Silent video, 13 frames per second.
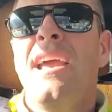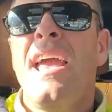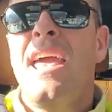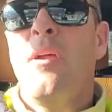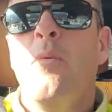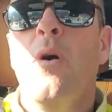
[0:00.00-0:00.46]

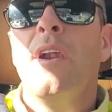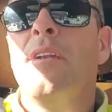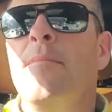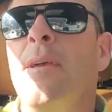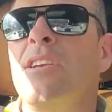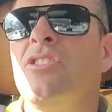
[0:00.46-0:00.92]
and I wanted
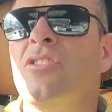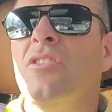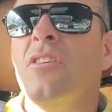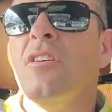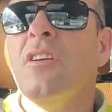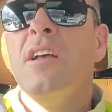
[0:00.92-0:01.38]
to make
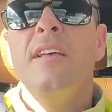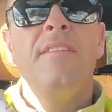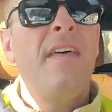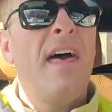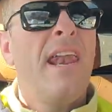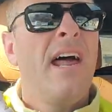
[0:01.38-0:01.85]
sure
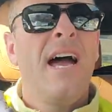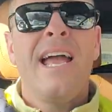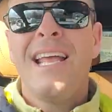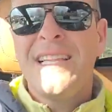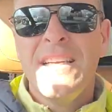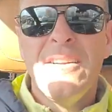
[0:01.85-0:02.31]
that
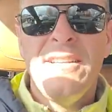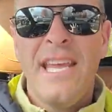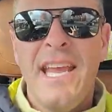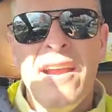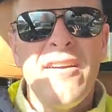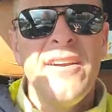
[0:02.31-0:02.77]
I cleared
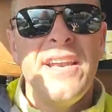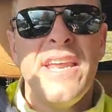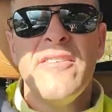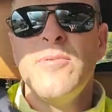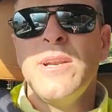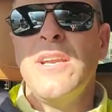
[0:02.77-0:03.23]
the air and let
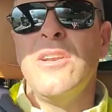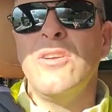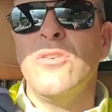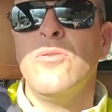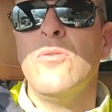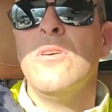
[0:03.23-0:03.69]
everybody
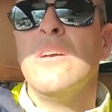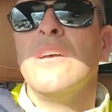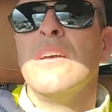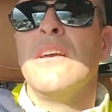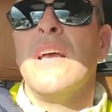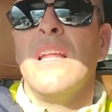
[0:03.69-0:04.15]
know
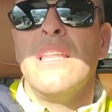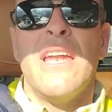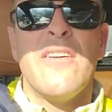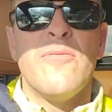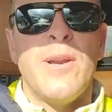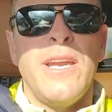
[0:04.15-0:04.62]

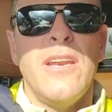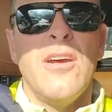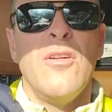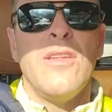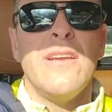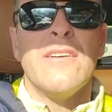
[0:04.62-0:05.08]

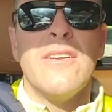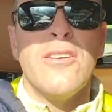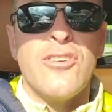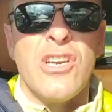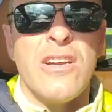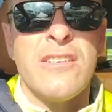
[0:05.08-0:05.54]
that
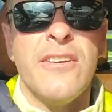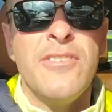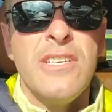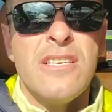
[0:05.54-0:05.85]
your shares haven't